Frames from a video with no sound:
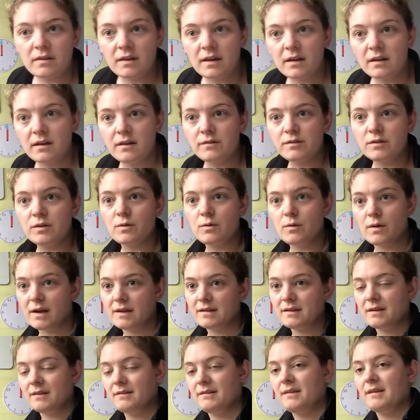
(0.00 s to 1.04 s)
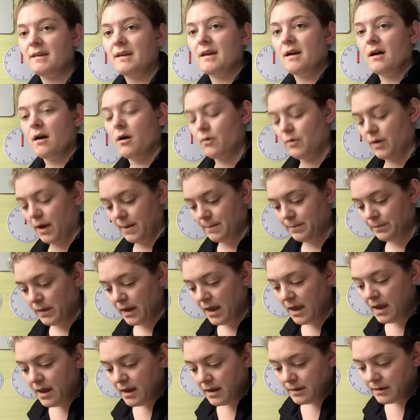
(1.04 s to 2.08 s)
thick enough so you guys can see. Okay,
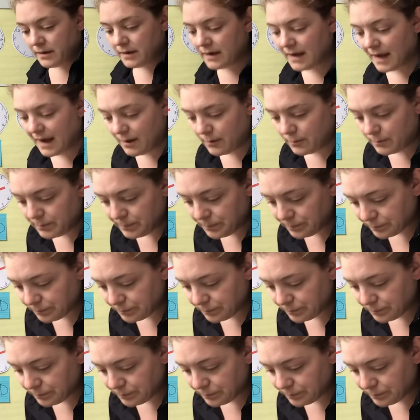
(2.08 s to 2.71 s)
now,